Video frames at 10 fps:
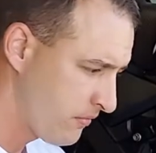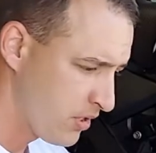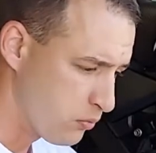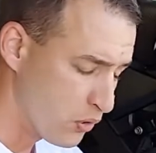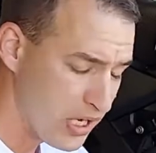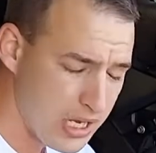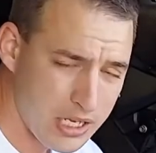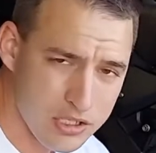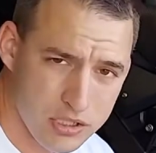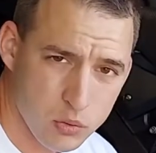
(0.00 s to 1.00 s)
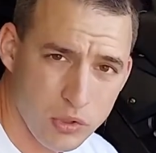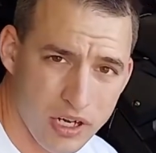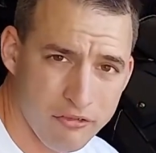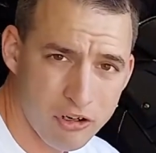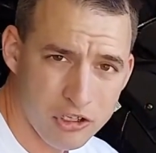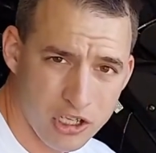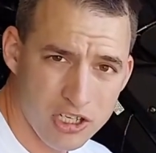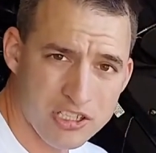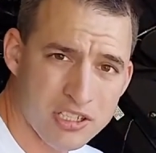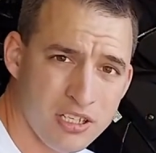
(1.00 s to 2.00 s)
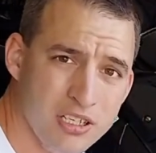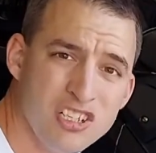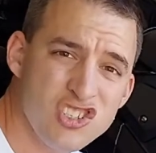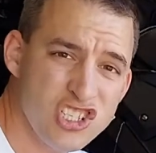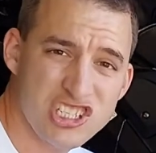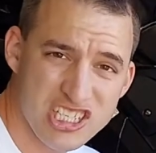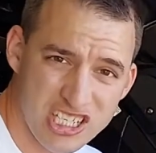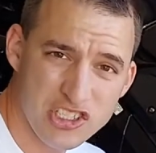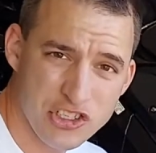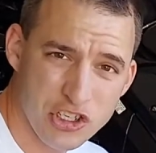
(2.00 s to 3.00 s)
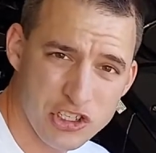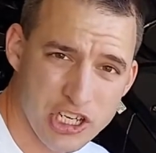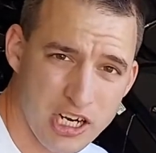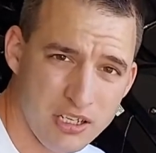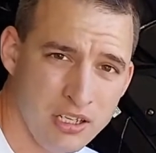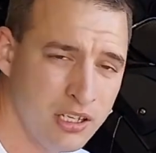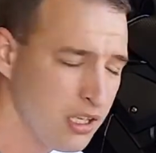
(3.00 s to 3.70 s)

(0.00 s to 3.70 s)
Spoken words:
debris and just whatever dust just sticks to your chain.